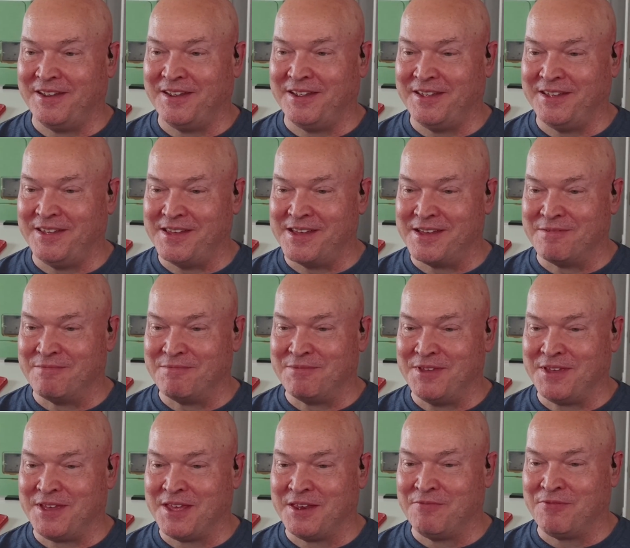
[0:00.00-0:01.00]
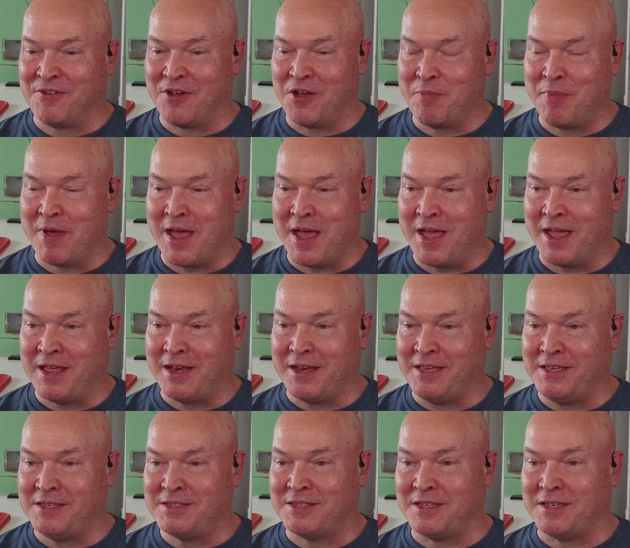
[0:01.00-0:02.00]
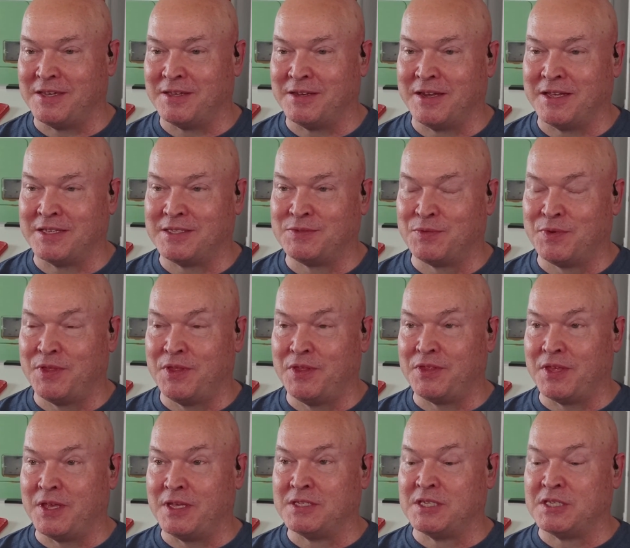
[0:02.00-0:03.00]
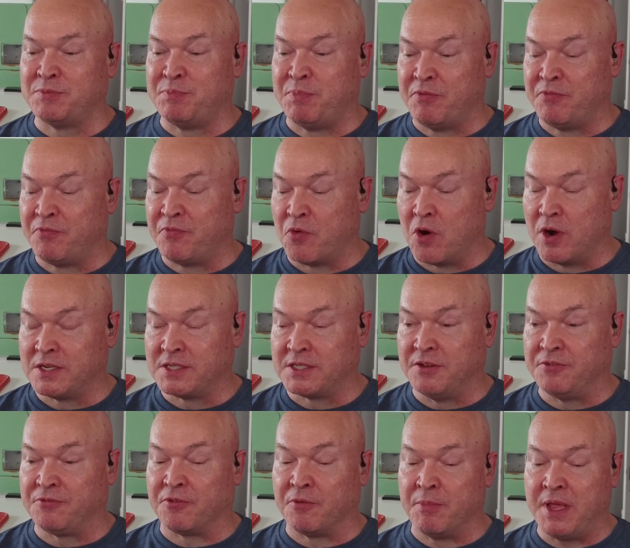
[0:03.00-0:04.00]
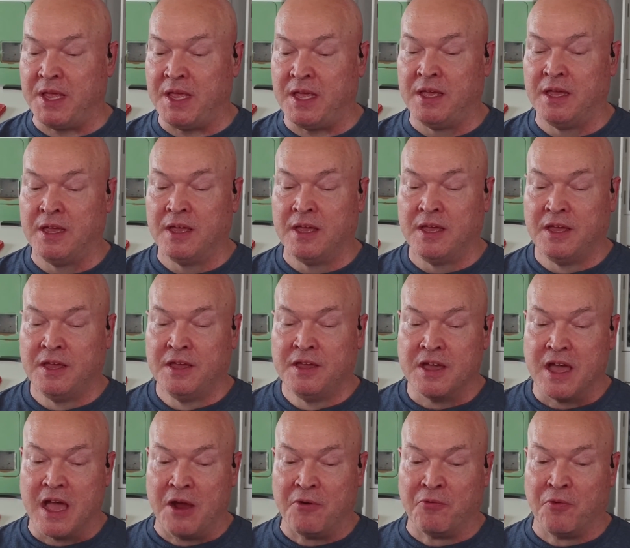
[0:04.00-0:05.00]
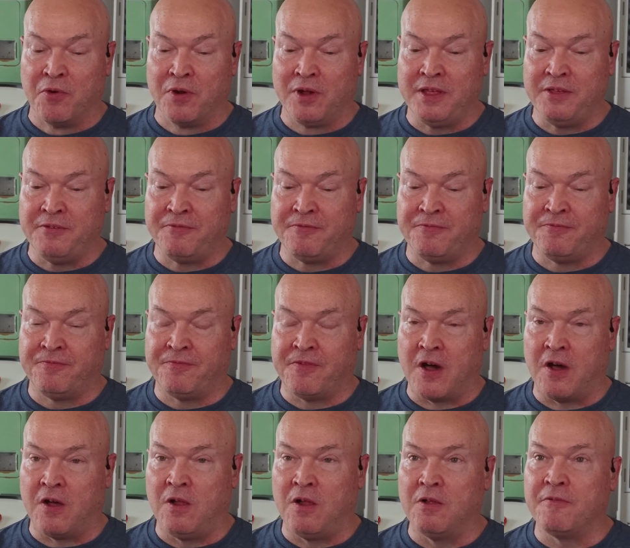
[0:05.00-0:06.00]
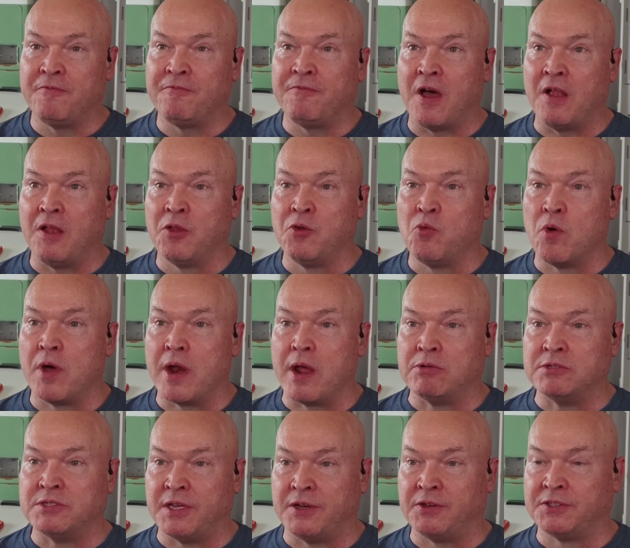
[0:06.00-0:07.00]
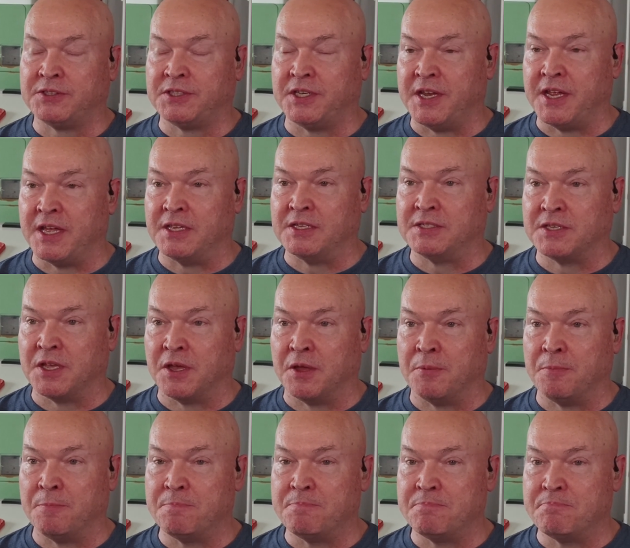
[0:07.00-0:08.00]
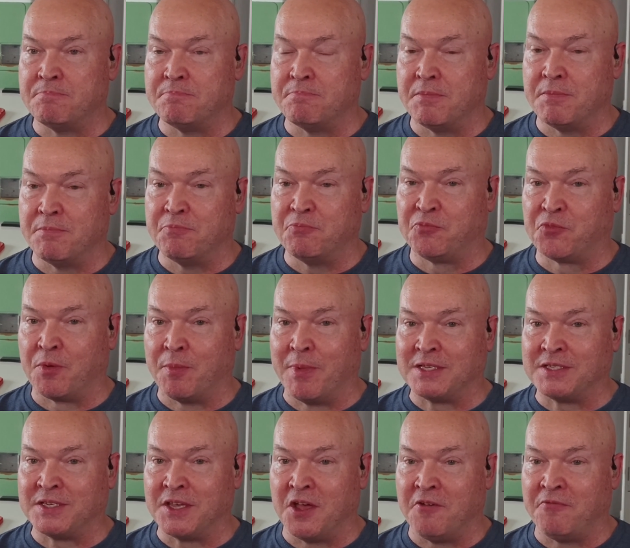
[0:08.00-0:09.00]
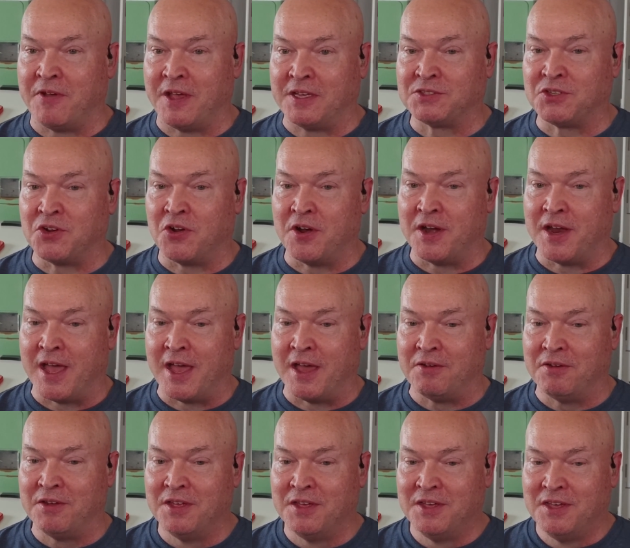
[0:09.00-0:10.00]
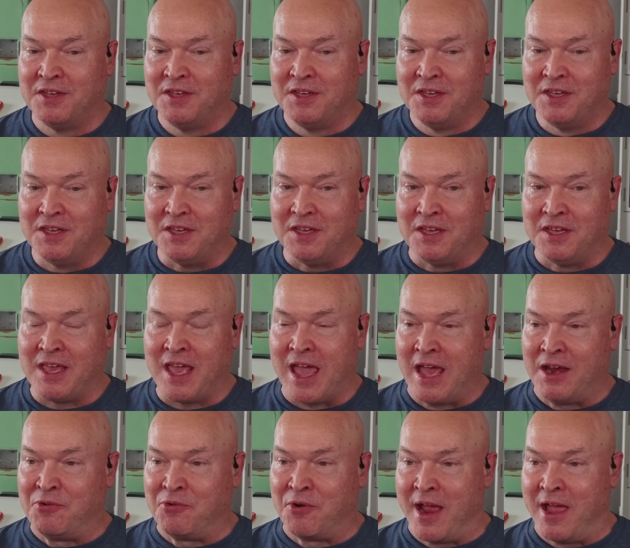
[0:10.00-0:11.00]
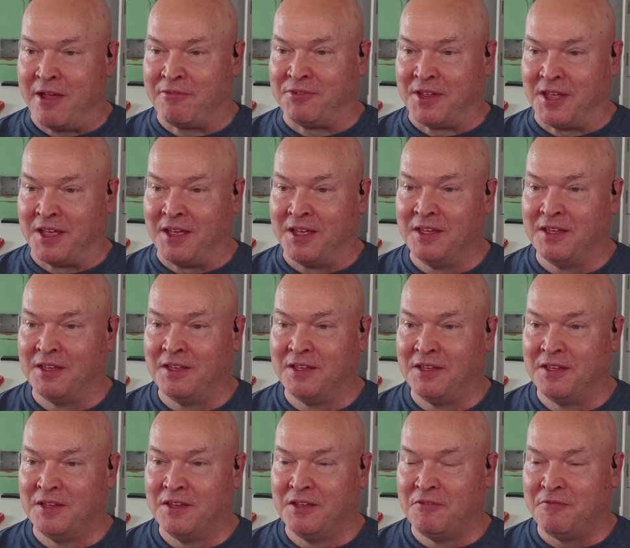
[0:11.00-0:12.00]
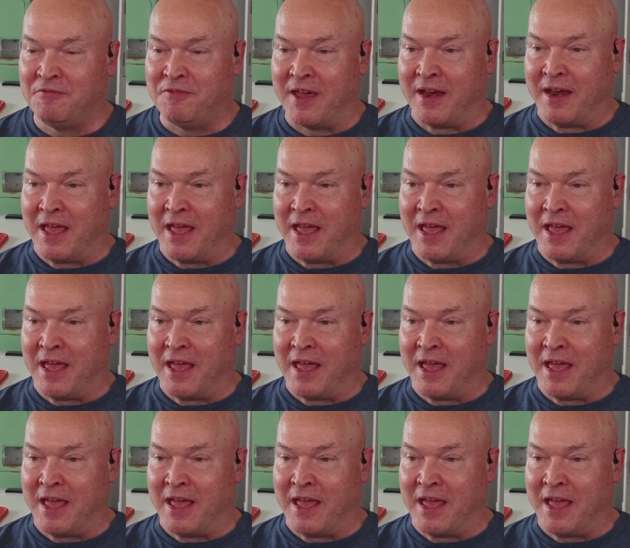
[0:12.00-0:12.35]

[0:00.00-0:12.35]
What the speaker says: Yep, you can fall behind easy, and that's one of the things that's been fortunate for me. I really followed what I was interested in. So for myself, I started out in CAD drafting, found